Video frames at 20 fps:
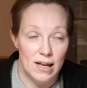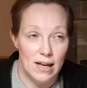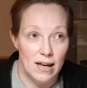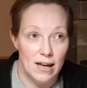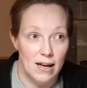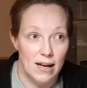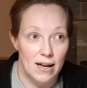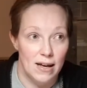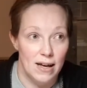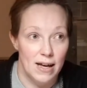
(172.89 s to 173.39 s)

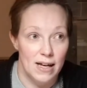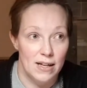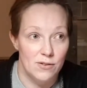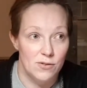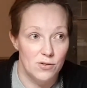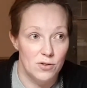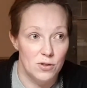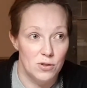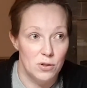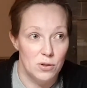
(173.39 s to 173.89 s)

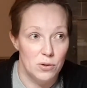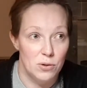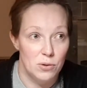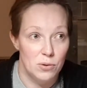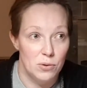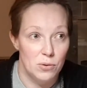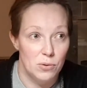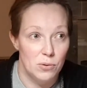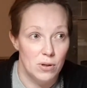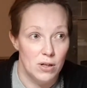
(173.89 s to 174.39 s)
as
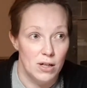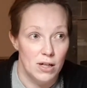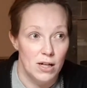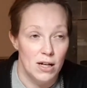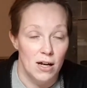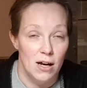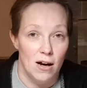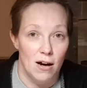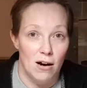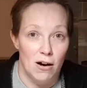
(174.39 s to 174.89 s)
you
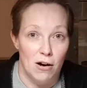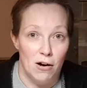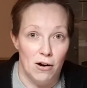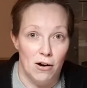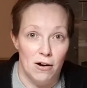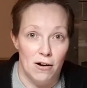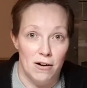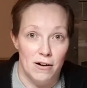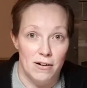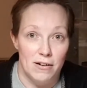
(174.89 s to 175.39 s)

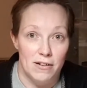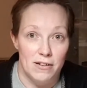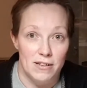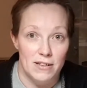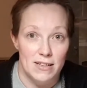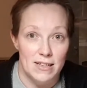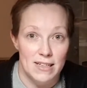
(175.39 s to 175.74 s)
are